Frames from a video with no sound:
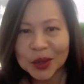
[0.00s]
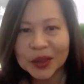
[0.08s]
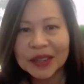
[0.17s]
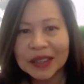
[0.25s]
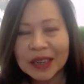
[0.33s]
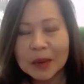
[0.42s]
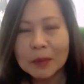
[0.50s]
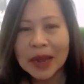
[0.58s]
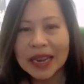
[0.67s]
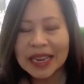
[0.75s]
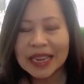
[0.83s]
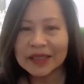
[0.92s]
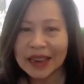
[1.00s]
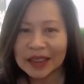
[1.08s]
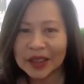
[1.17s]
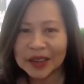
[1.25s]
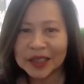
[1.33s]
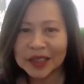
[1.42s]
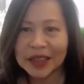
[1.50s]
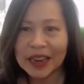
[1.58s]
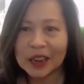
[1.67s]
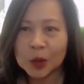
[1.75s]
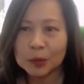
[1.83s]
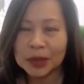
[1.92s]
So there are many sectors
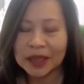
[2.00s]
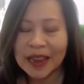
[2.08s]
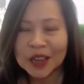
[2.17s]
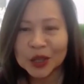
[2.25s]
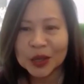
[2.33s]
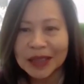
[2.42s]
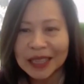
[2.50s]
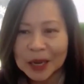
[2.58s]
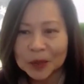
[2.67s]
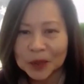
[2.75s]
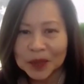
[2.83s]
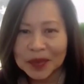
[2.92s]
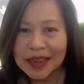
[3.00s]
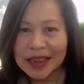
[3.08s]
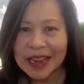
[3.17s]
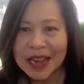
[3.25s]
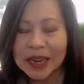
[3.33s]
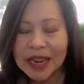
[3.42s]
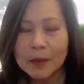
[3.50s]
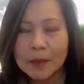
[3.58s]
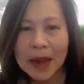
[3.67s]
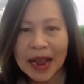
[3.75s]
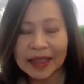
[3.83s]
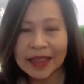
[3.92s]
that could potentially be
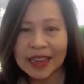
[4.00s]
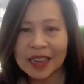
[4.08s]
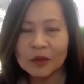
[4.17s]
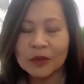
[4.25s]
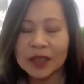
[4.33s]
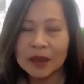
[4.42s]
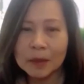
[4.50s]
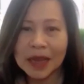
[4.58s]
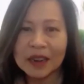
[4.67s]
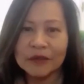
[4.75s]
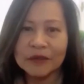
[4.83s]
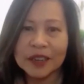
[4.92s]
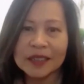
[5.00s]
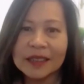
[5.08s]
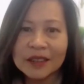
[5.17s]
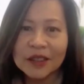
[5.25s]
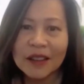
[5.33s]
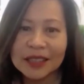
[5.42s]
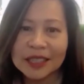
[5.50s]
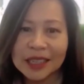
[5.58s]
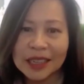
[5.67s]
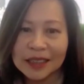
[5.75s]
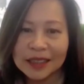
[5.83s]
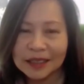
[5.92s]
impacted with the metaverse
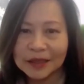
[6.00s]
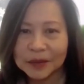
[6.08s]
technology.